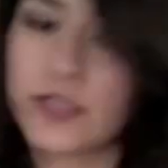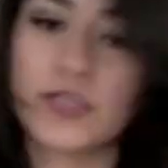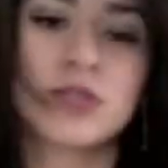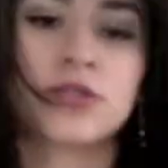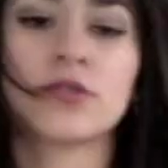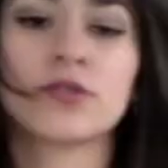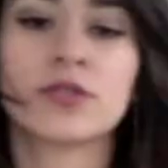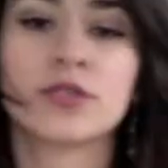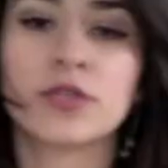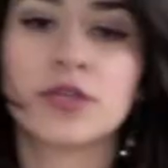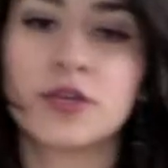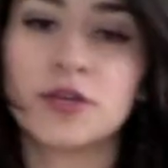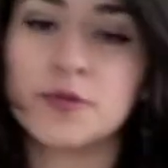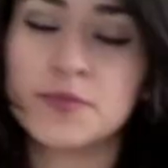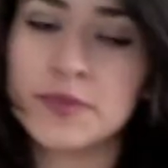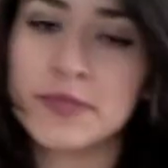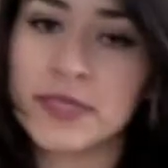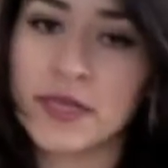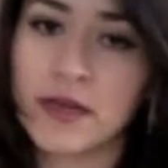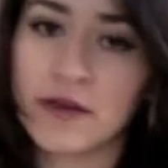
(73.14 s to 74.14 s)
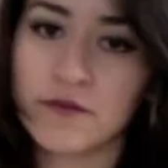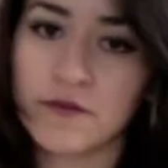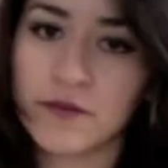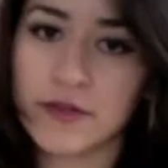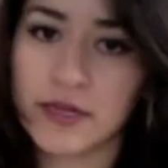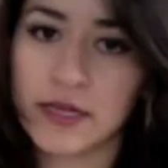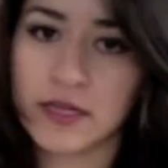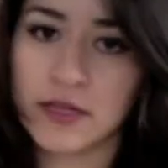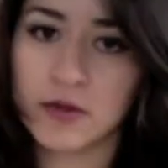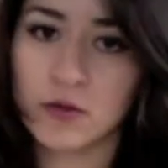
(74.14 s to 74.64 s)
2 scoops of
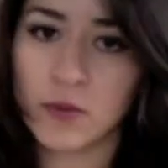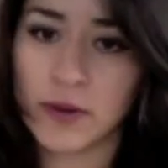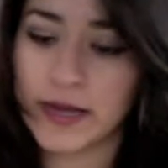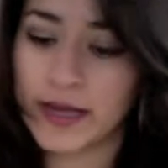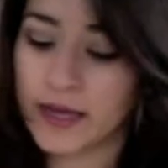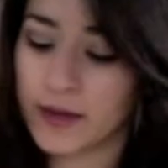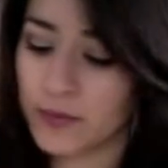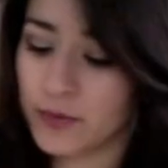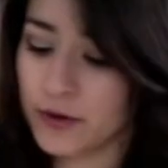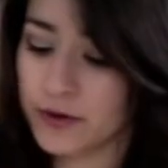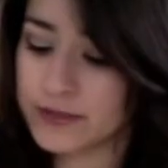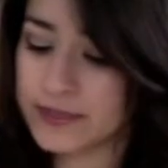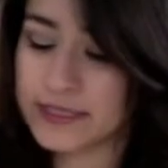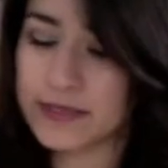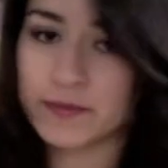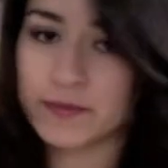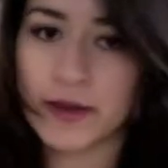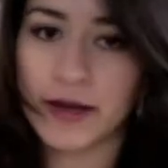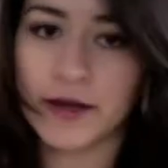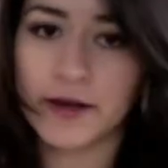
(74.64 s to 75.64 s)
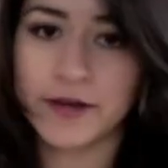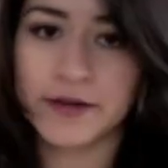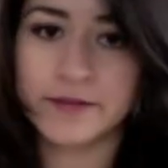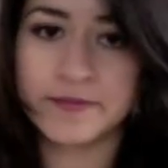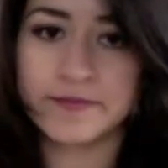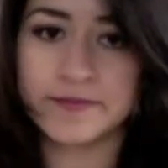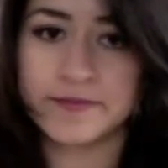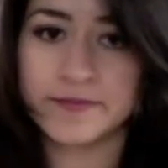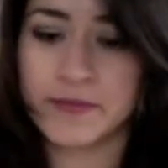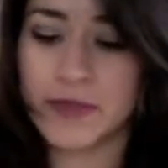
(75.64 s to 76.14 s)
Vanilla Whey protein powder,
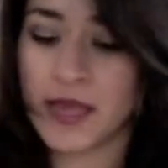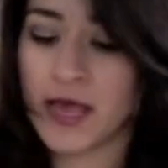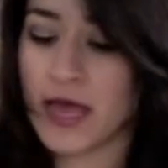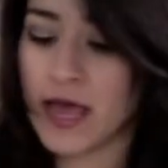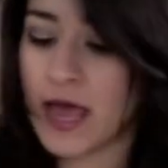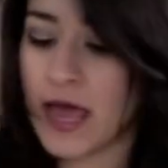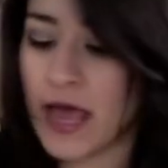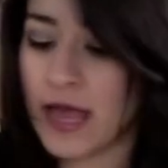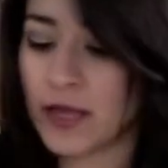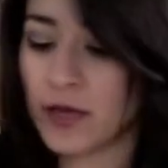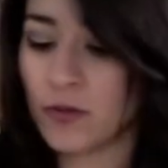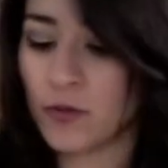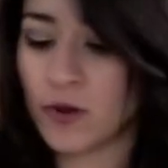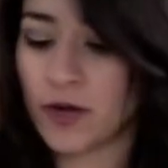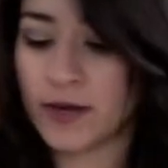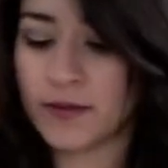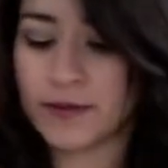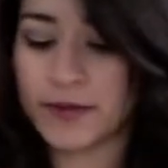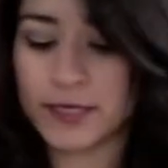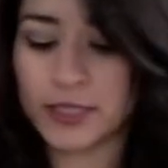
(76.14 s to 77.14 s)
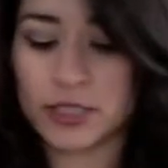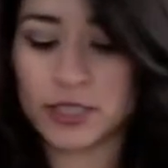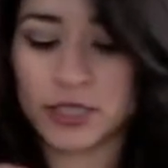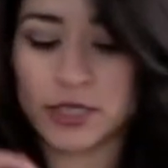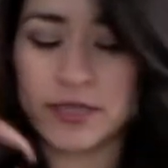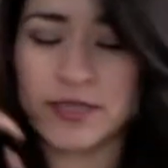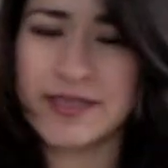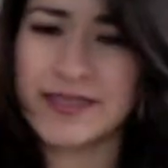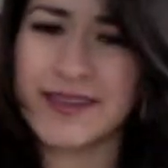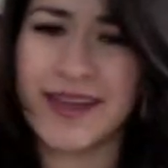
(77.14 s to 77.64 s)
and you want to make sure
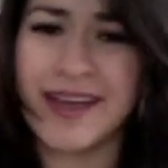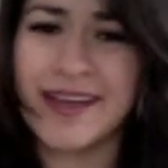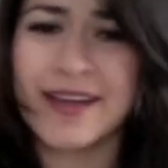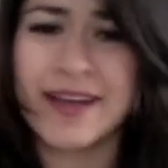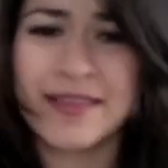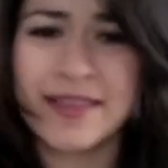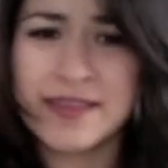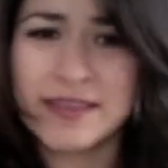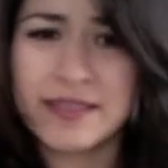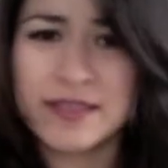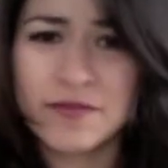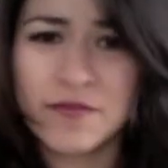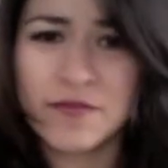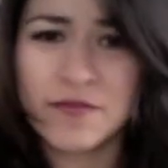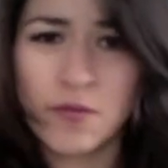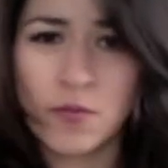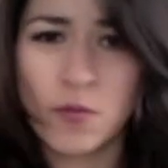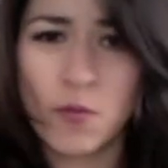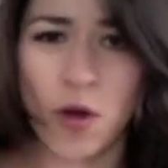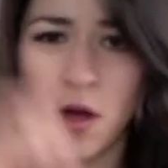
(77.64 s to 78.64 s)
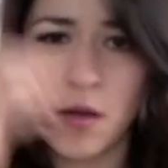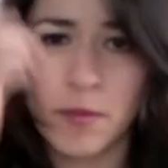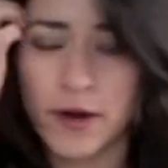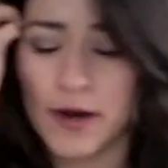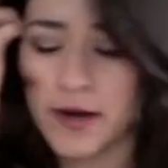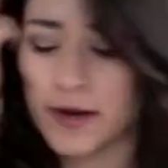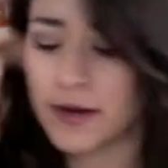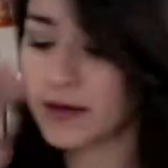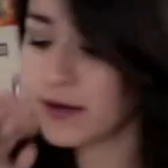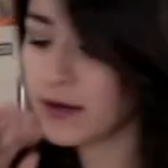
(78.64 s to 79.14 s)
this. I got this from
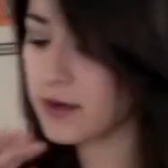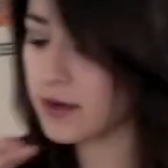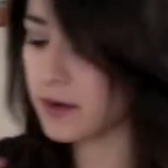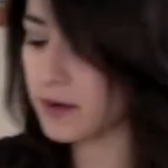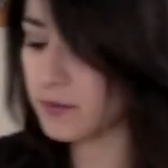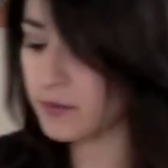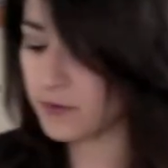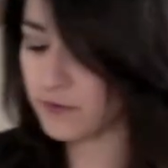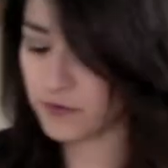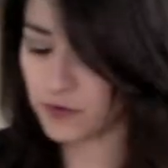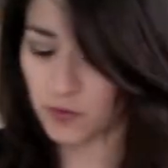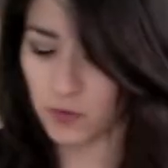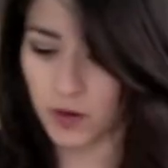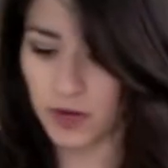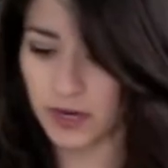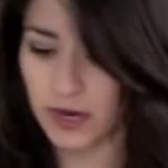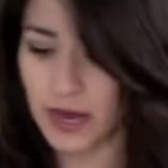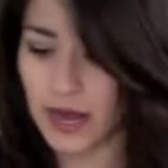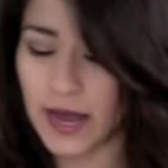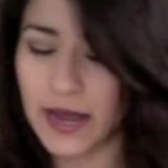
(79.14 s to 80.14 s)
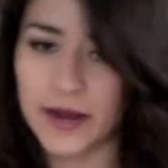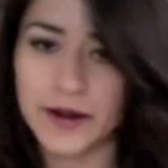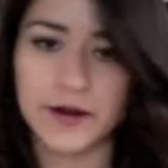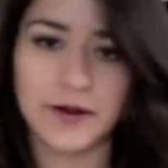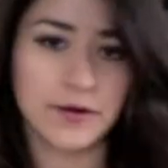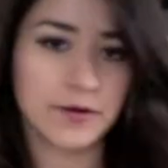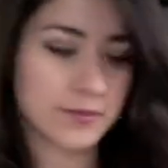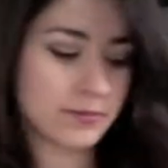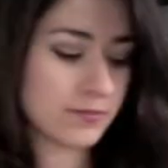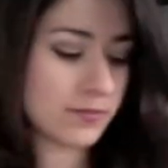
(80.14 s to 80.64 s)
Walmart. If you want a
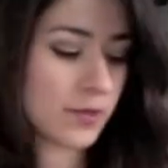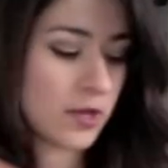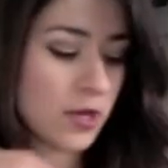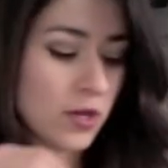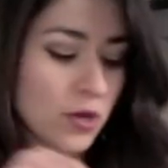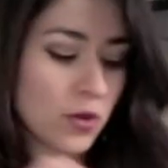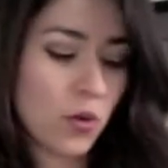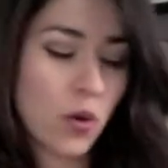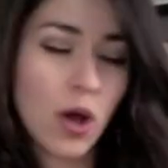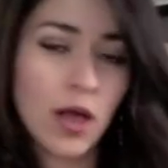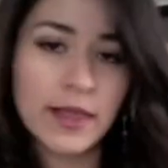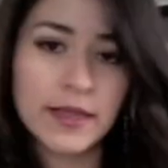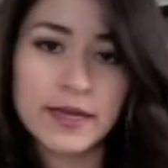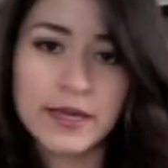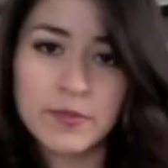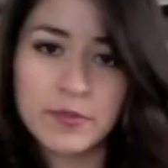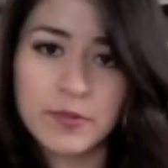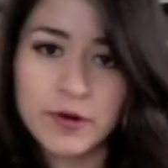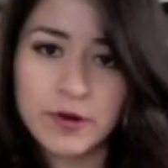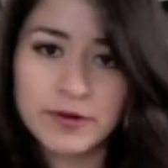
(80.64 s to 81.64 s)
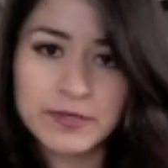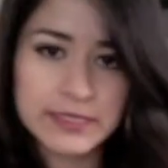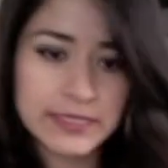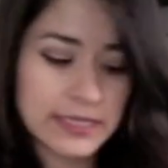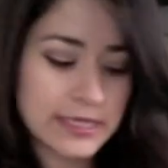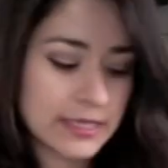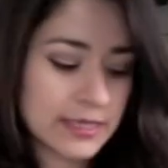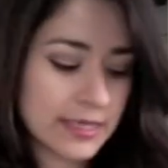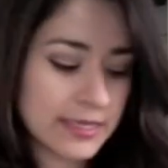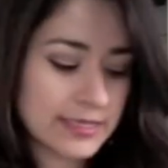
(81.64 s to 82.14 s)
higher quality
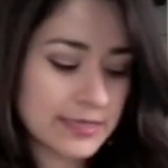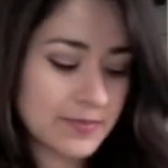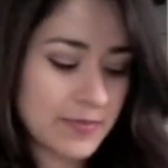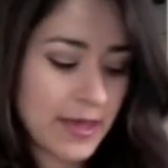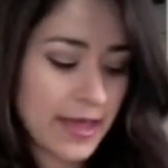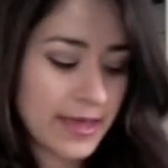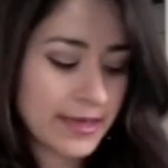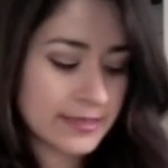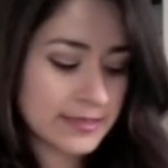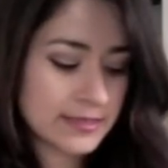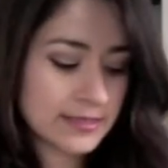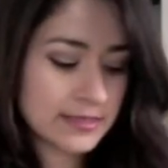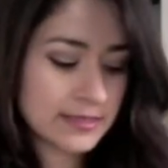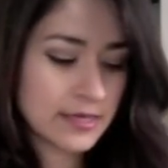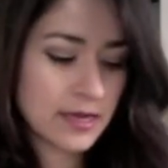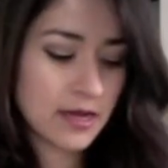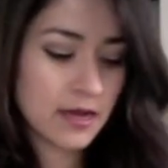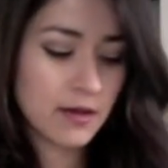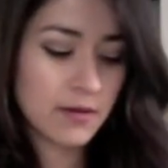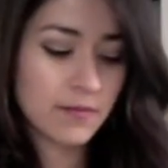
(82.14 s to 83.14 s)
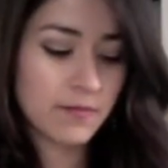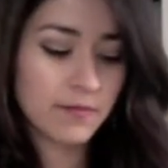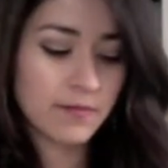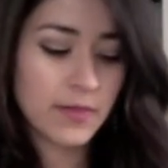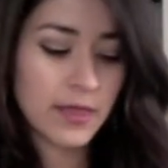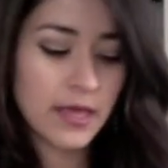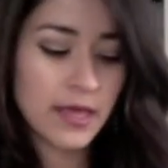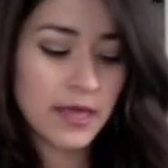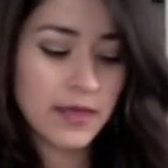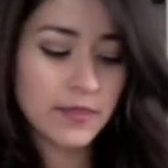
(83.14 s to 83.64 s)
protein, that's best.
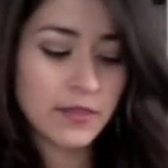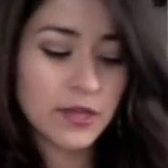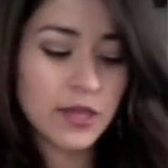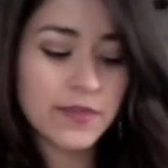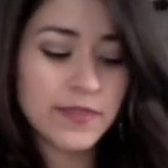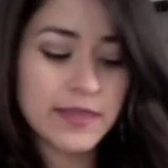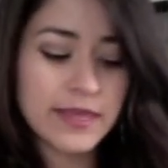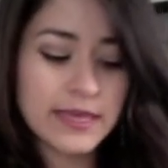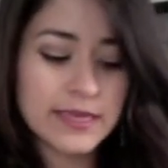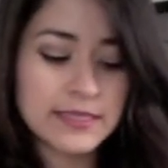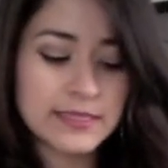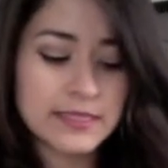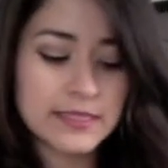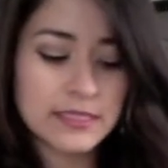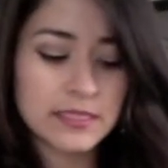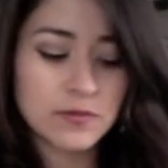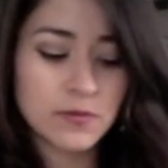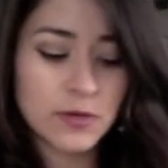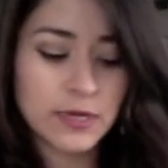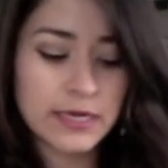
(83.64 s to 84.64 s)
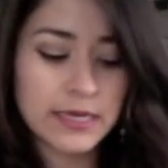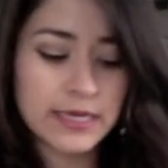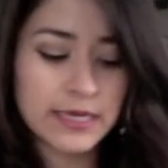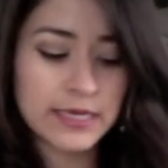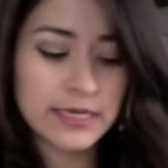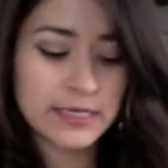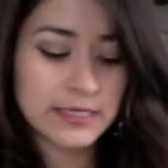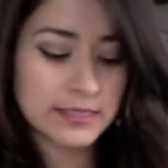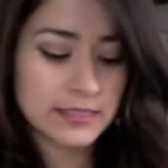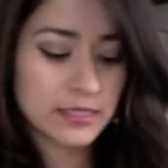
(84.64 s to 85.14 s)
The good thing is this one
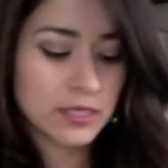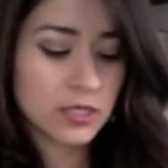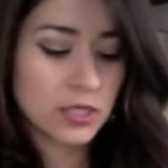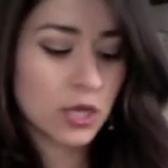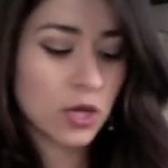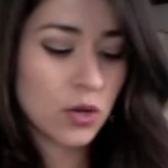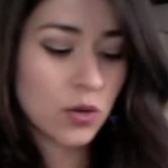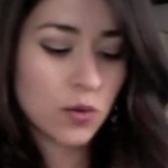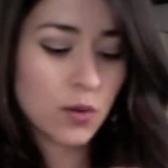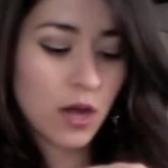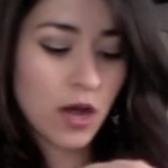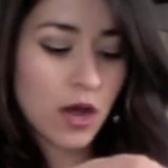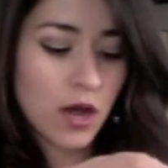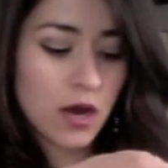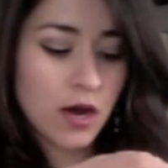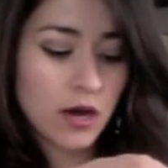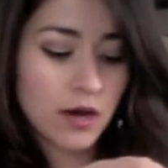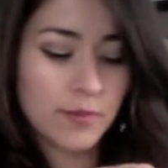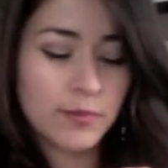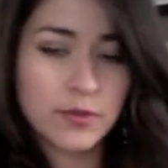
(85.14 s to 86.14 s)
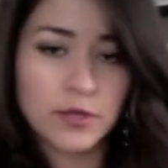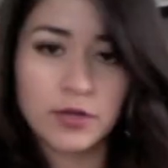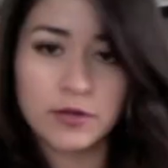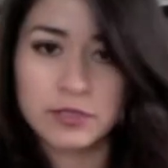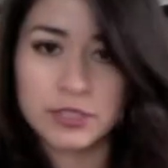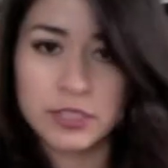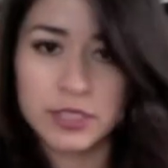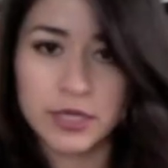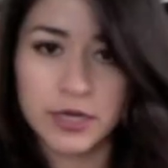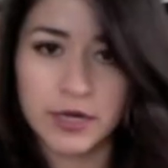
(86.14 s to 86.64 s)
is a low carb, low
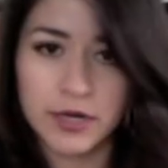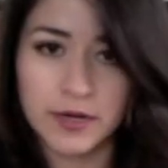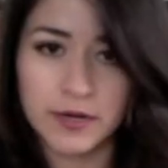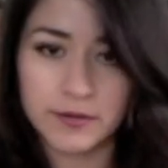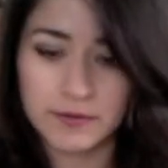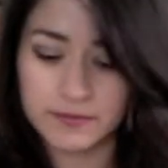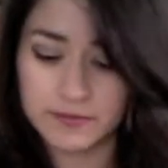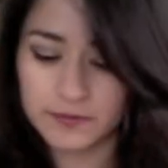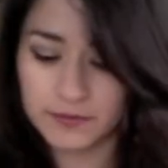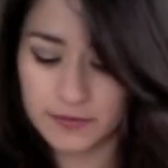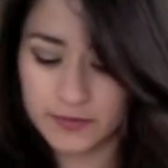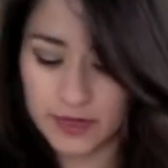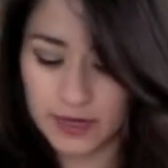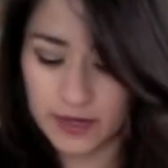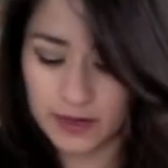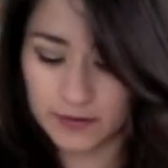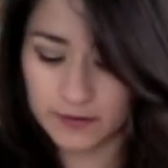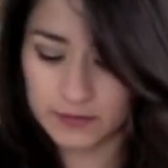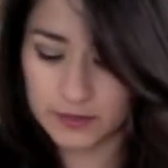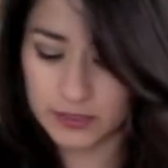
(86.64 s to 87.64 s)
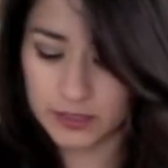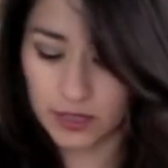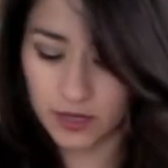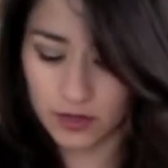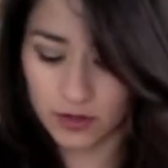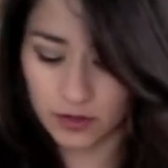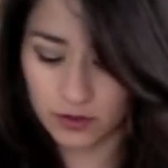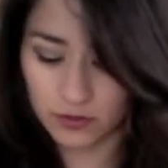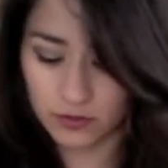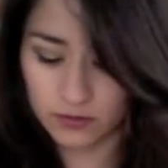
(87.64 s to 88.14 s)
sugar,
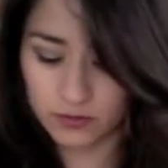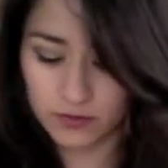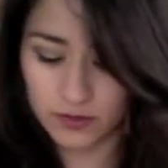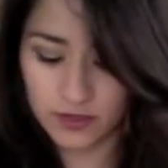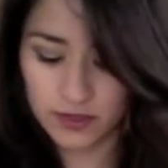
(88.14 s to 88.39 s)
so